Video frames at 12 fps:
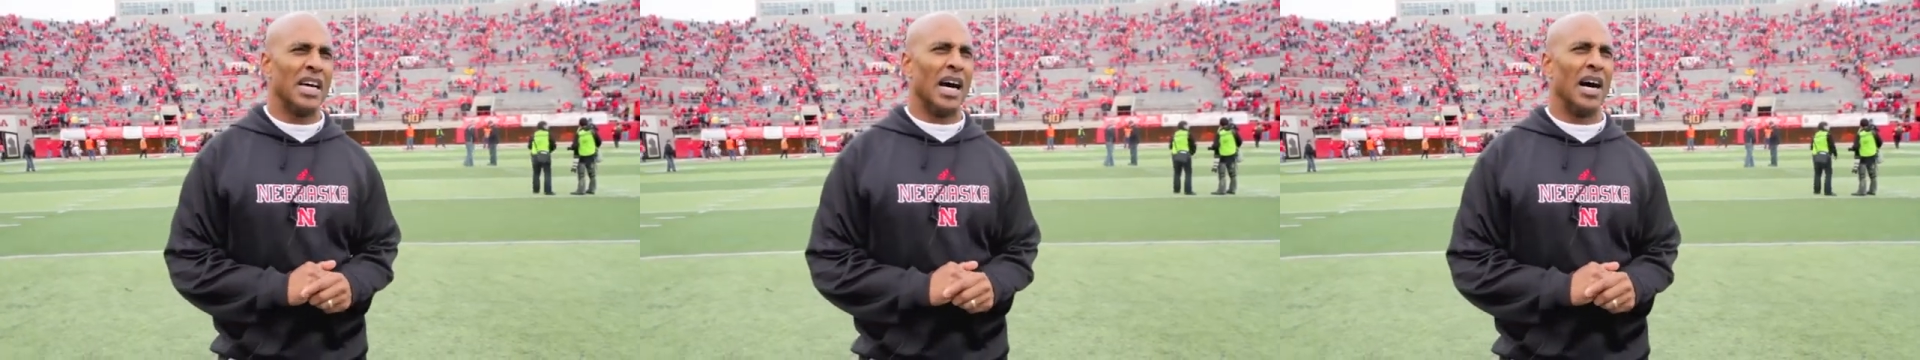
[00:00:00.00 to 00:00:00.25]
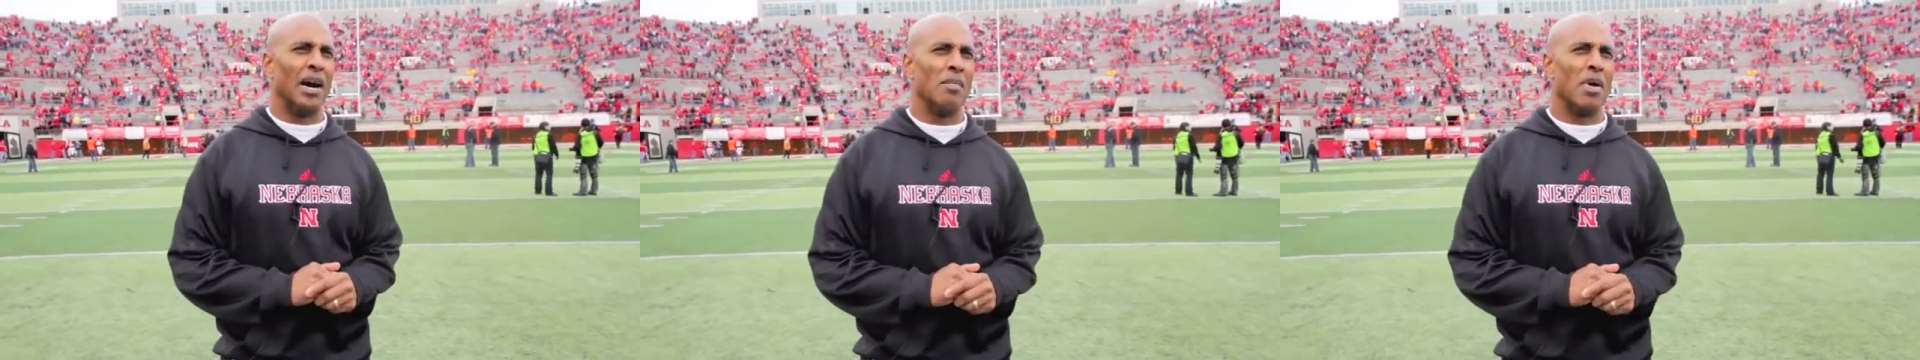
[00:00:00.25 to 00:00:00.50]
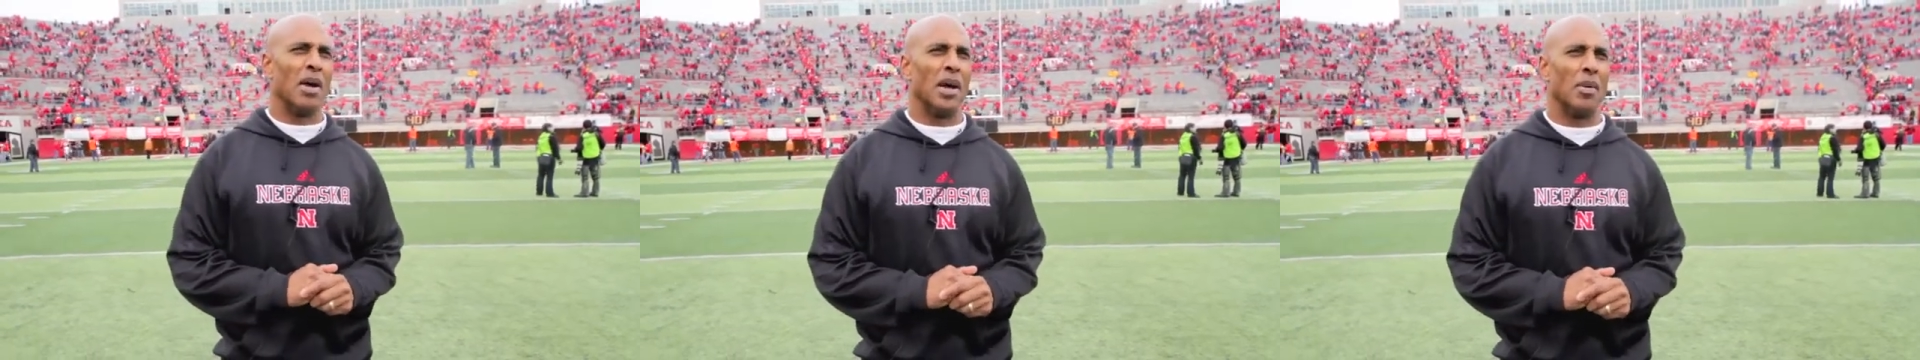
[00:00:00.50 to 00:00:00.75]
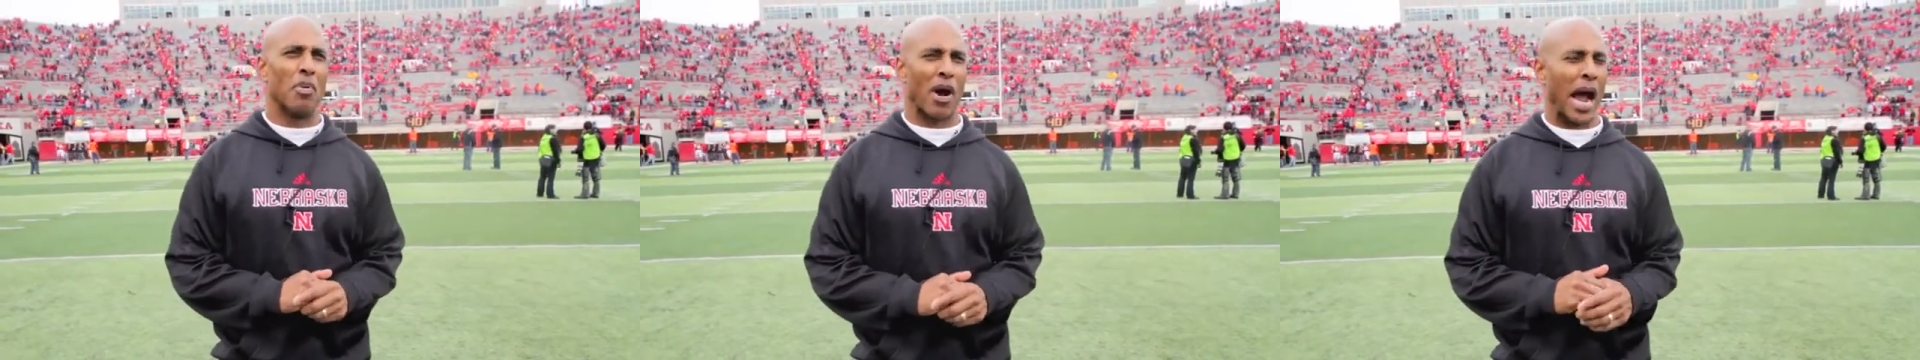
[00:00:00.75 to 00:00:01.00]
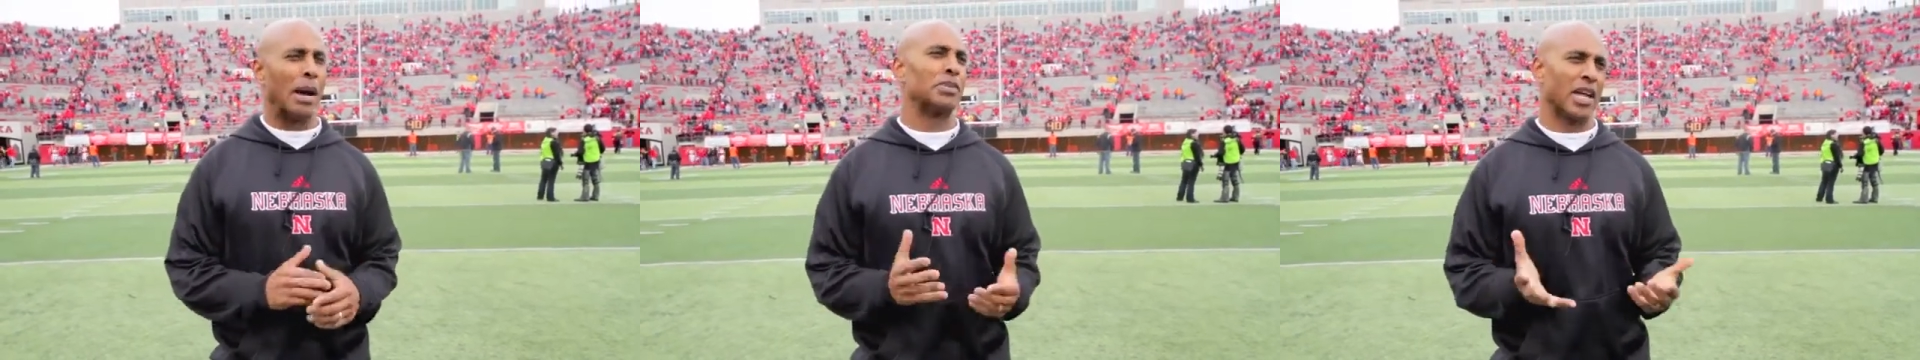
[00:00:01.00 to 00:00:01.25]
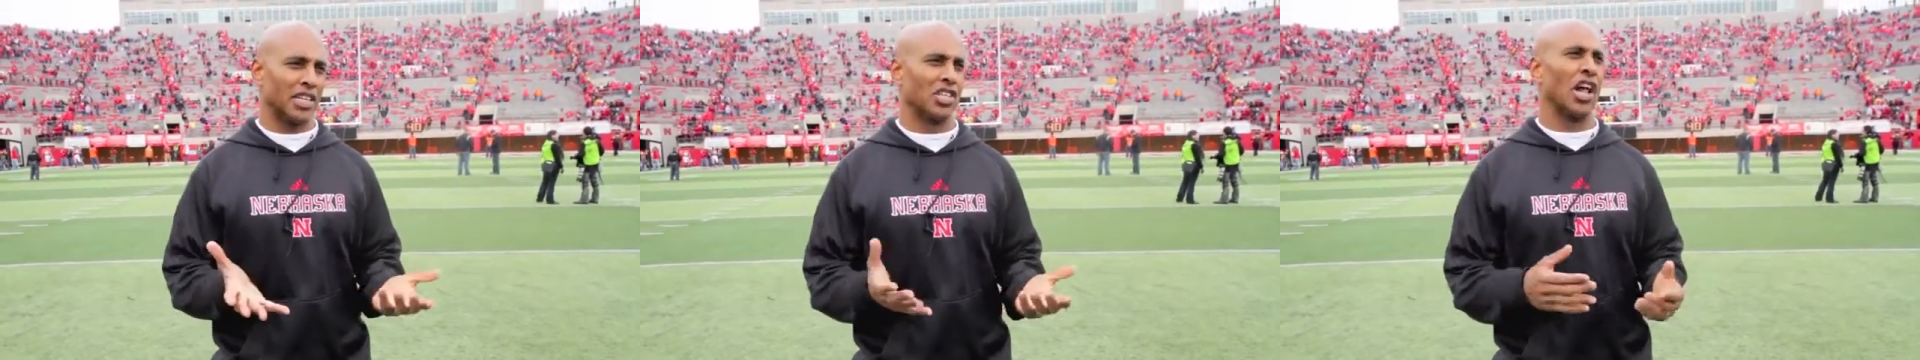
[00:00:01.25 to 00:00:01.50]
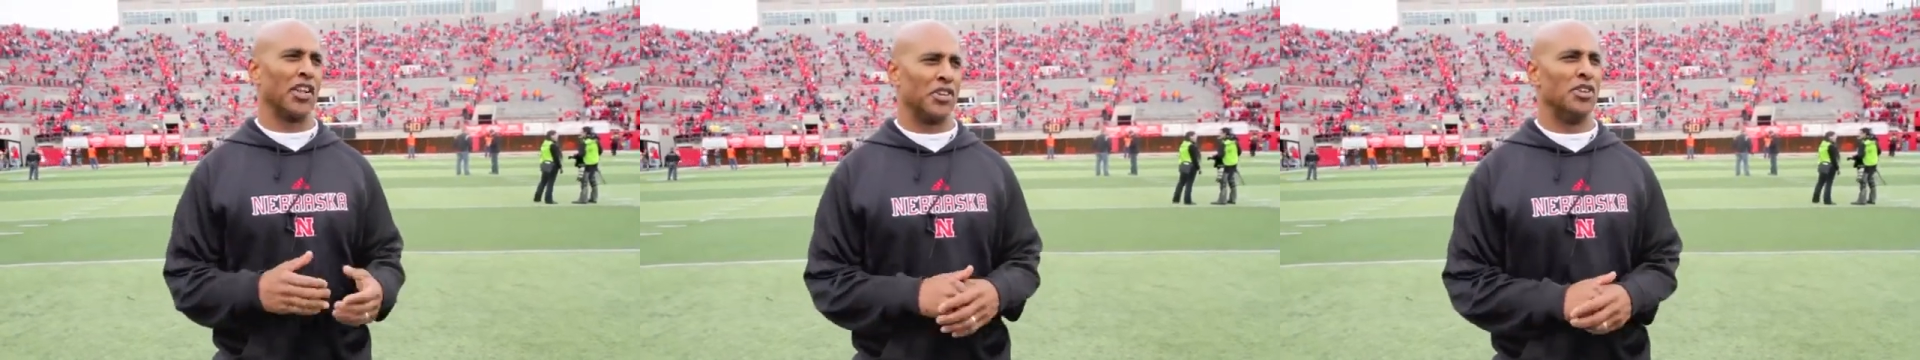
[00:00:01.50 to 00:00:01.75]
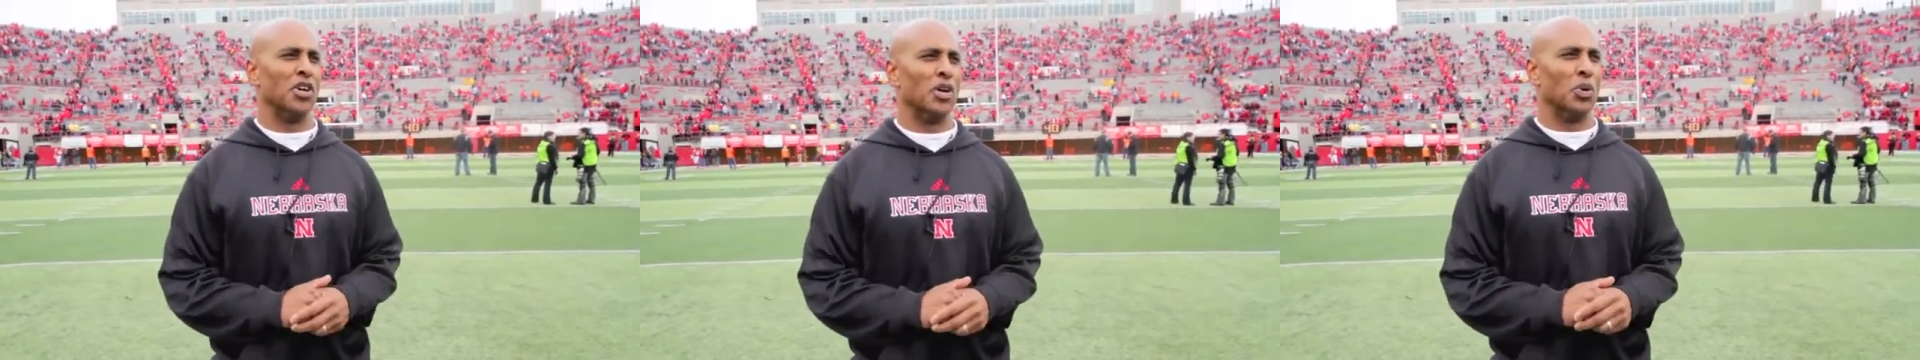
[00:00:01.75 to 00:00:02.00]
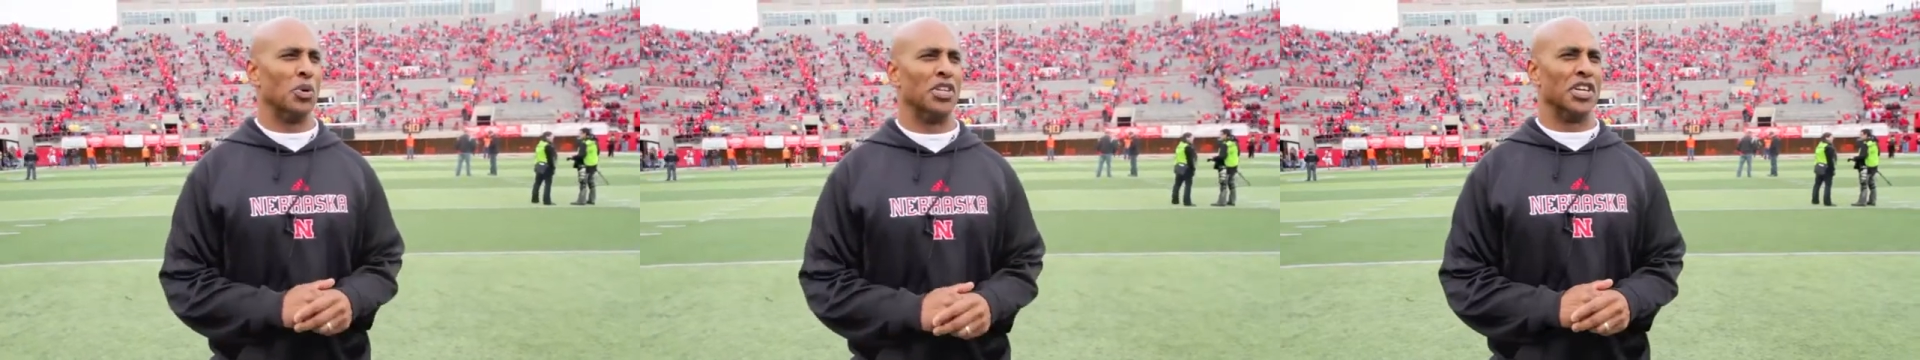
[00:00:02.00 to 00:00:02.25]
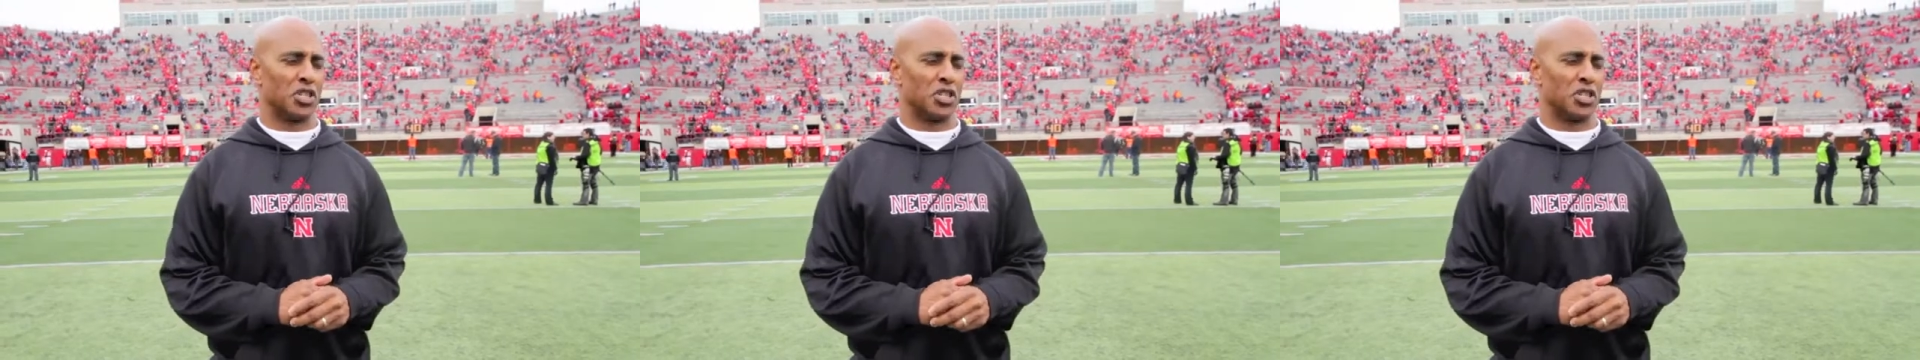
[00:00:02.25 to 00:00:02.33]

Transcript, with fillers: um, perhaps it has a lot to do with the